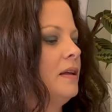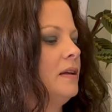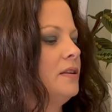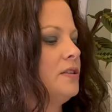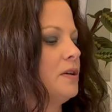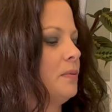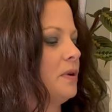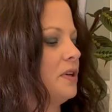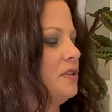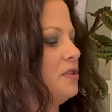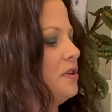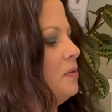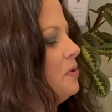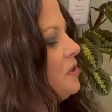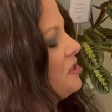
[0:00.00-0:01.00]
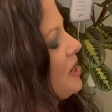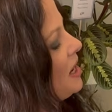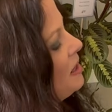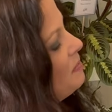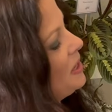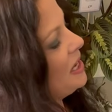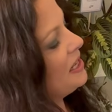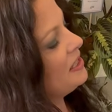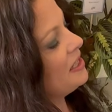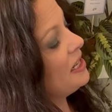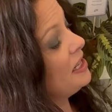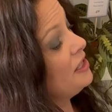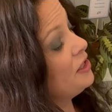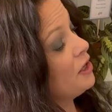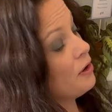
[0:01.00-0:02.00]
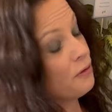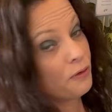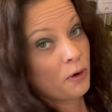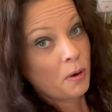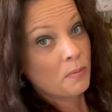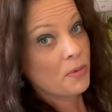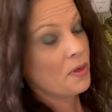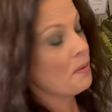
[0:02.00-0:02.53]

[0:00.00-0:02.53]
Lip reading: So we're going to do the same. It is easier from the